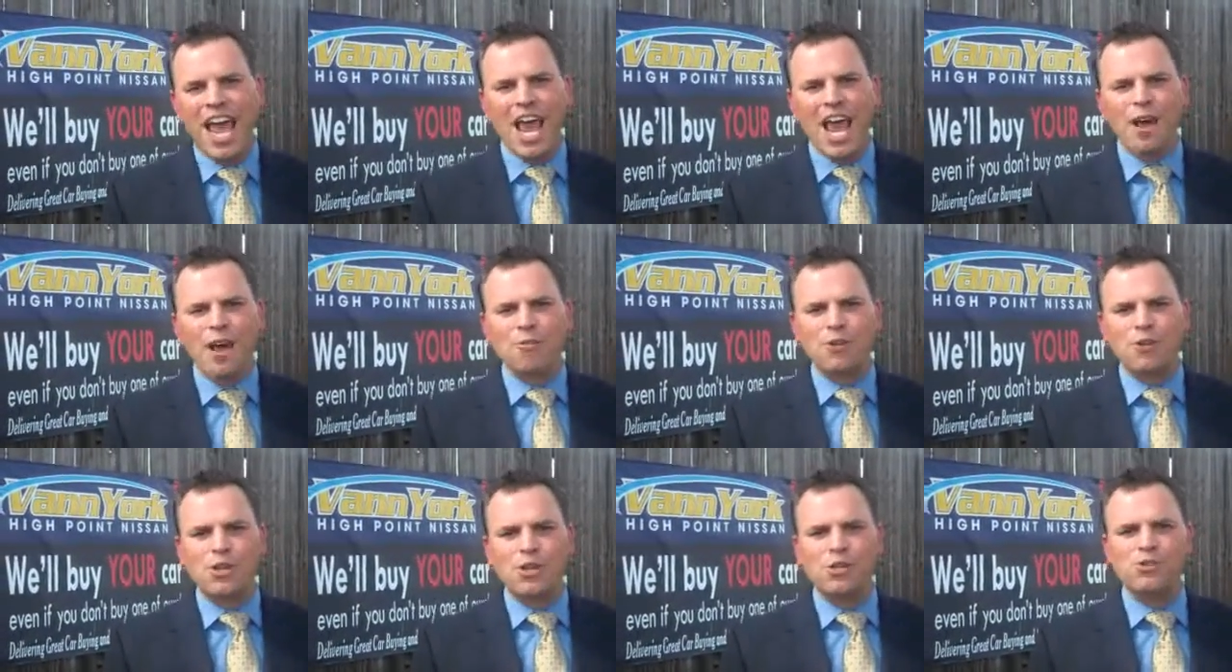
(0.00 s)

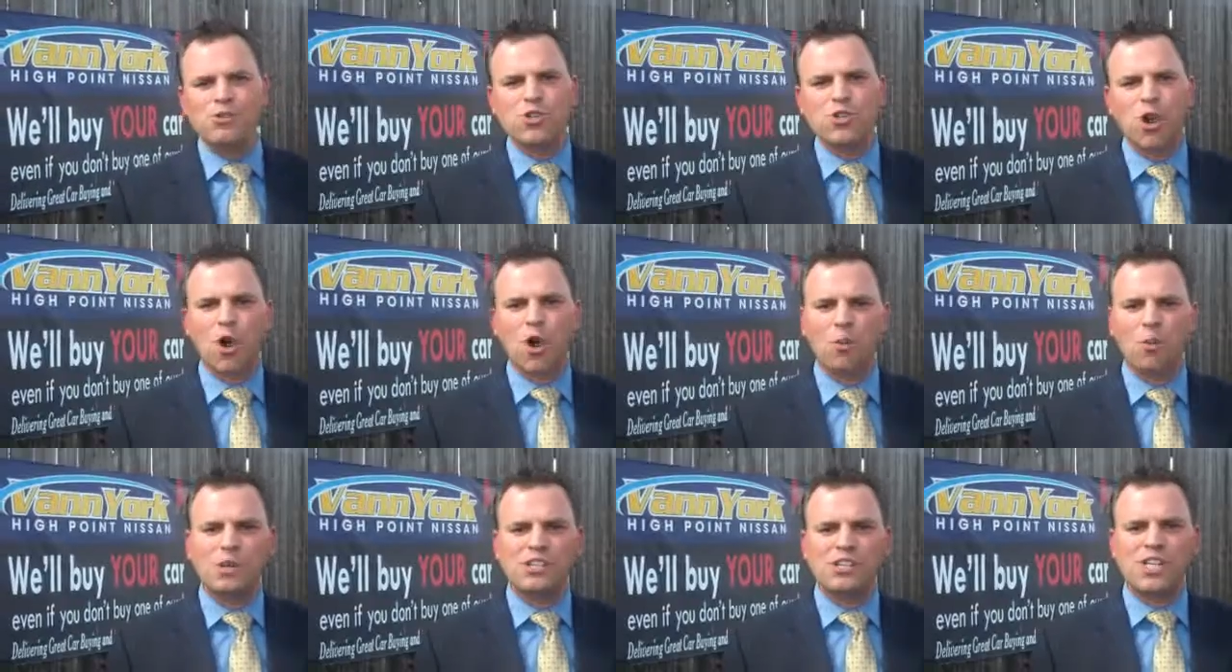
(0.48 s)
Every used
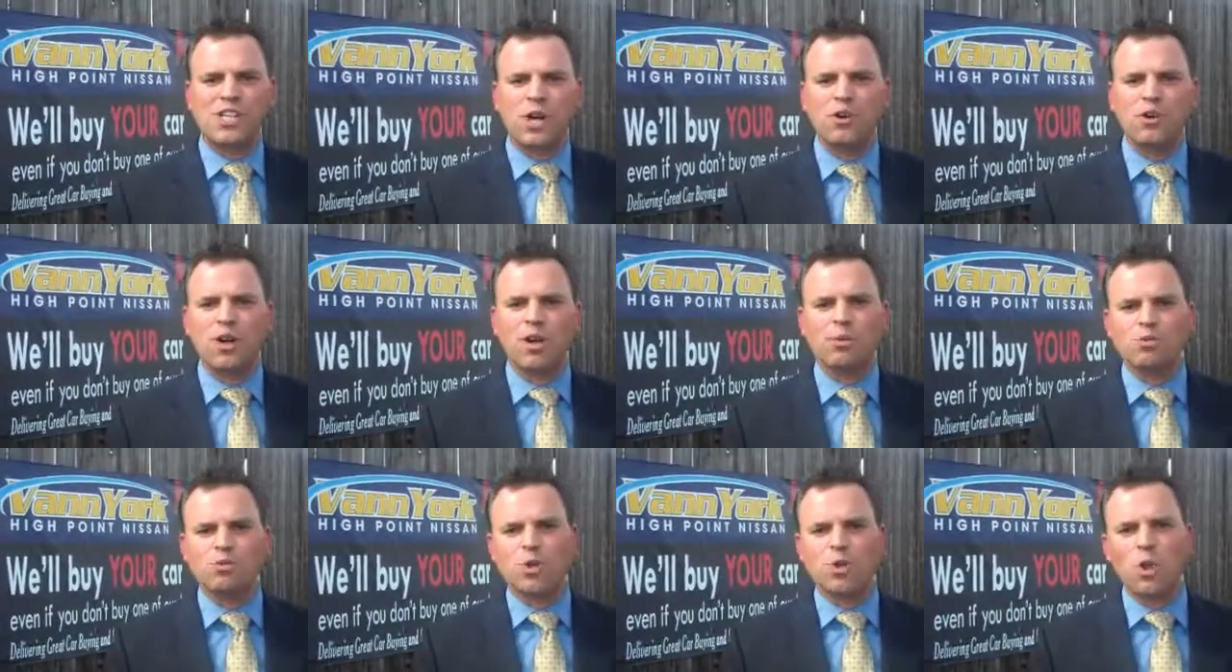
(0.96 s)
car we
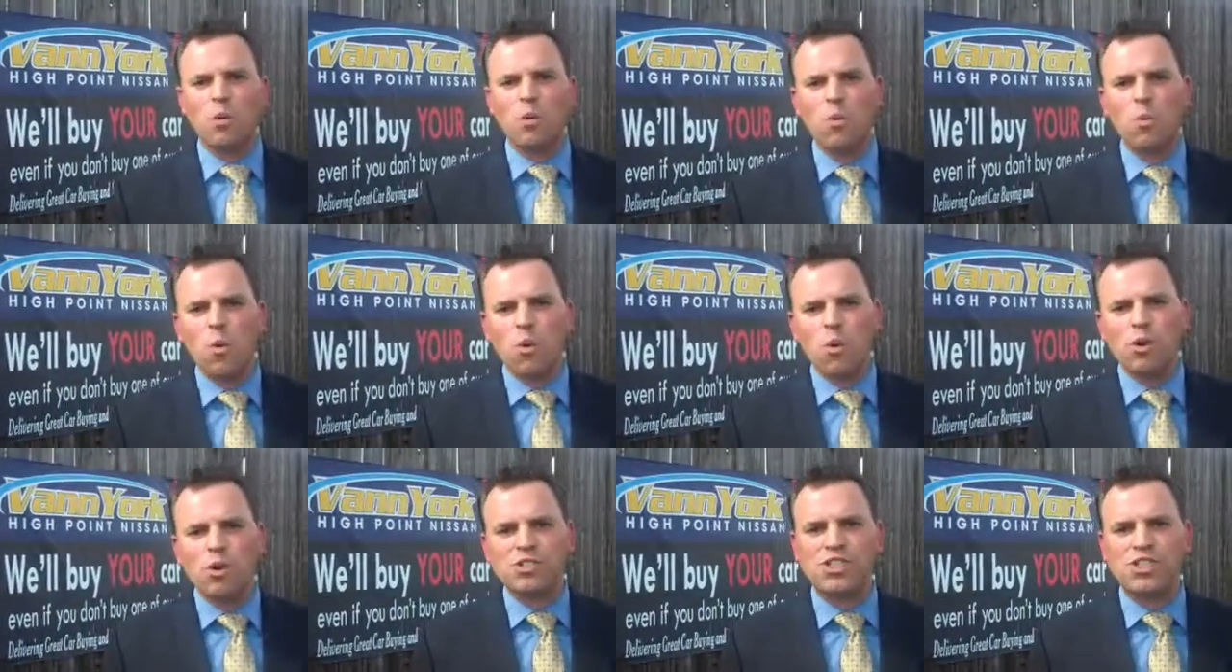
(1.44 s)
sell comes with a
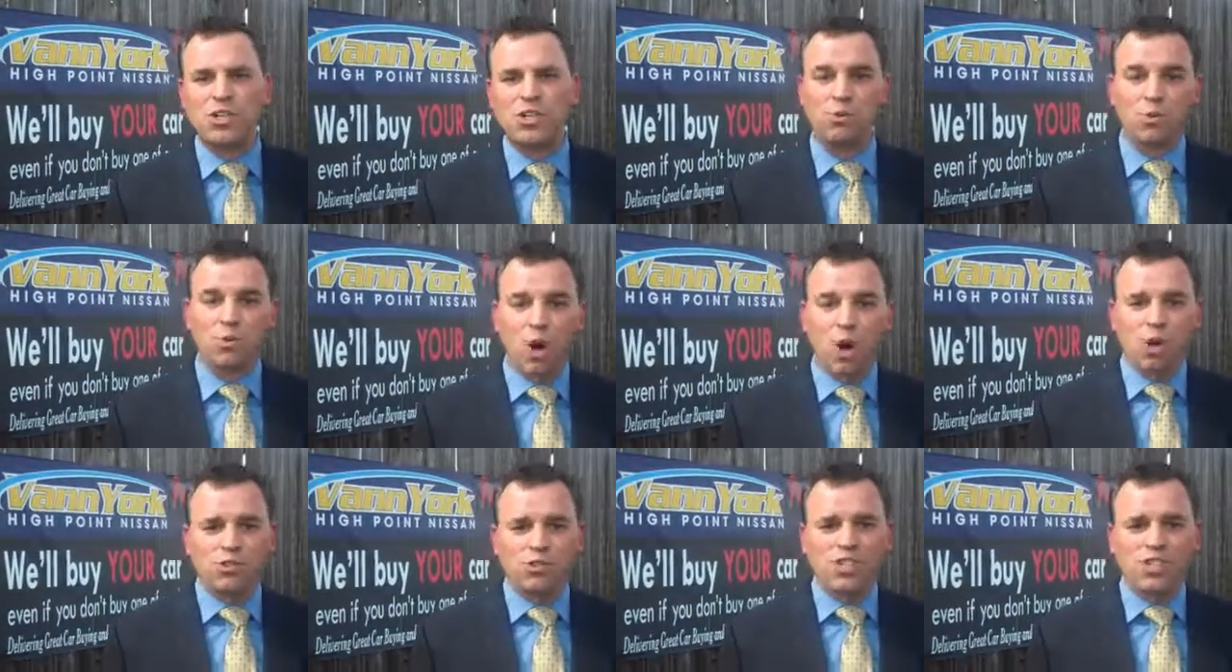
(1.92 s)
warranty,
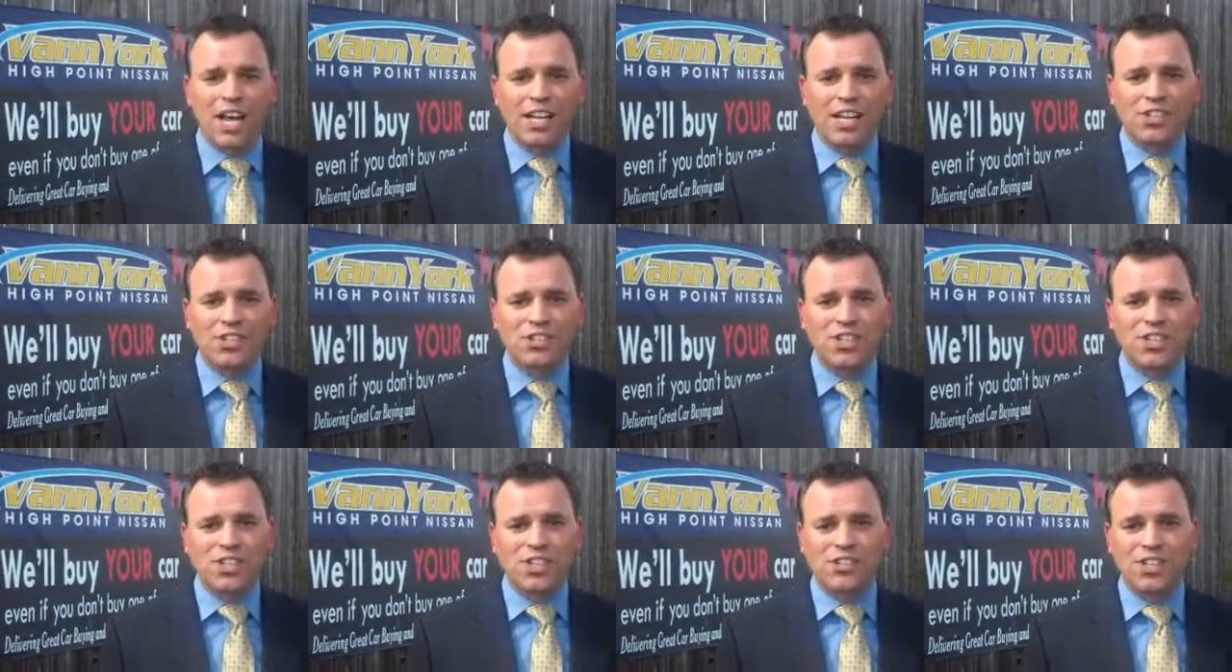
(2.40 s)
roadside
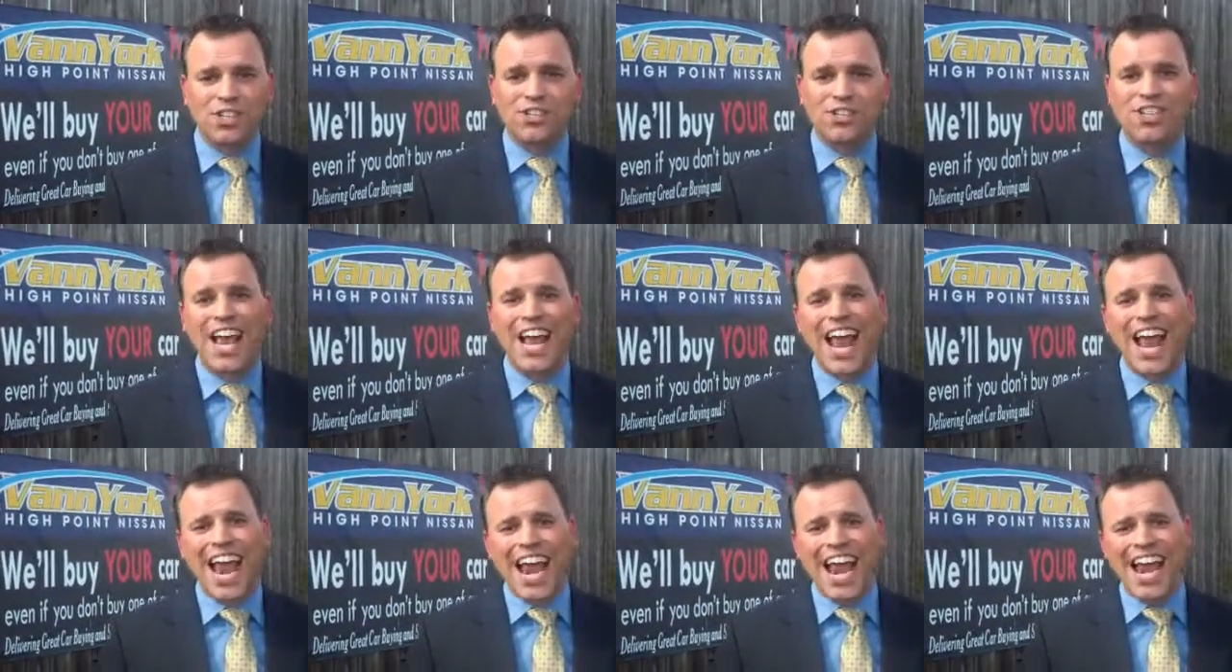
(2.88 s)
assistance,